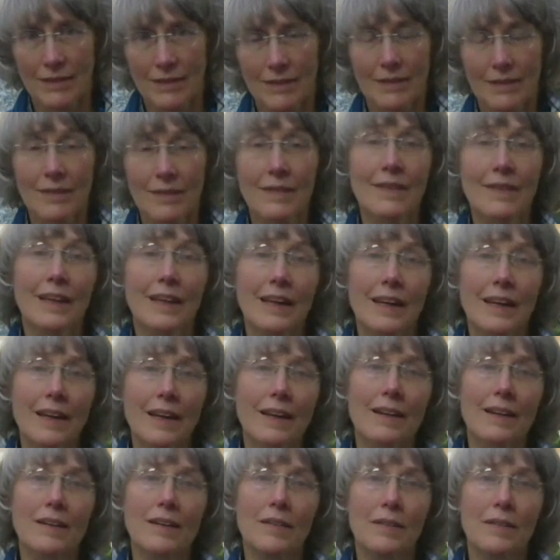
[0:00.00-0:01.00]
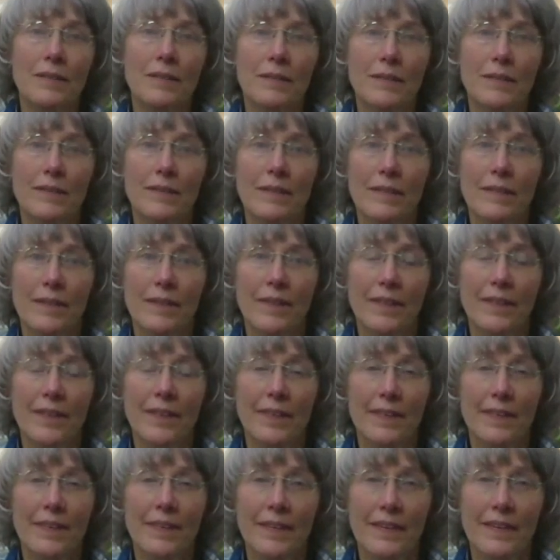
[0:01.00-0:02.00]

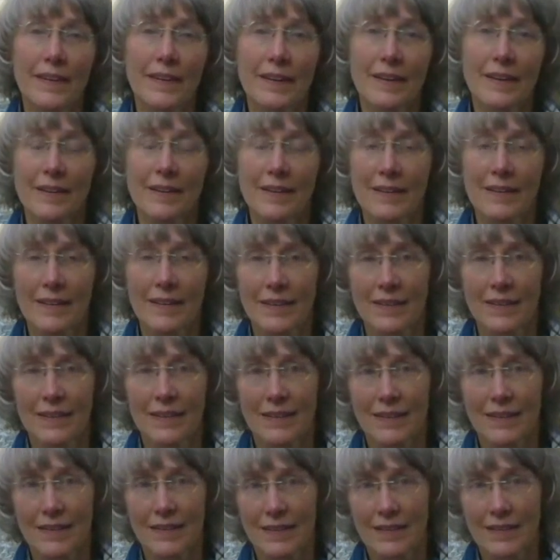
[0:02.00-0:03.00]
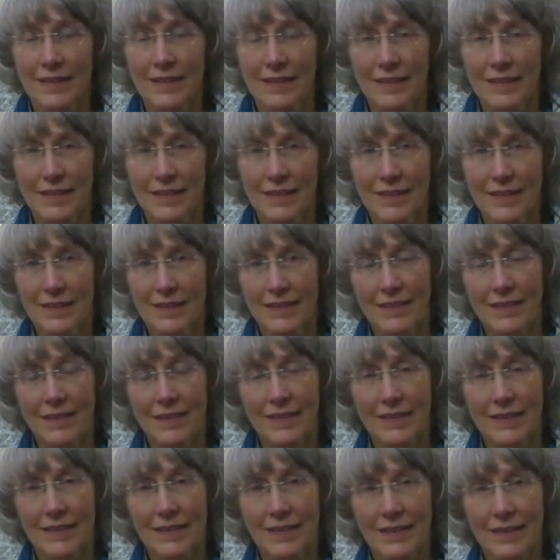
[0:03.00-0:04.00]

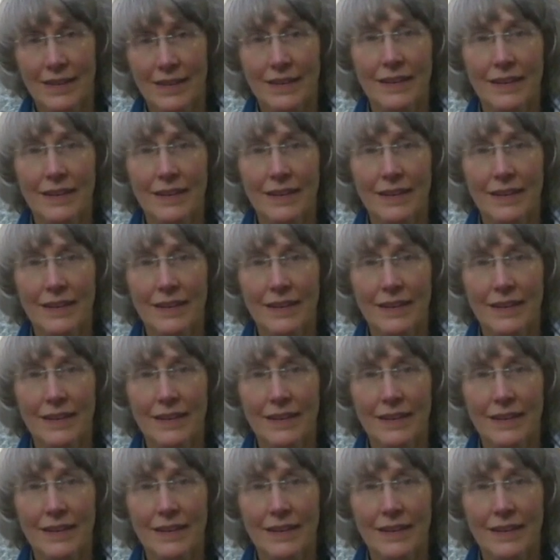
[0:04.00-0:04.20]
The person shown says nothing.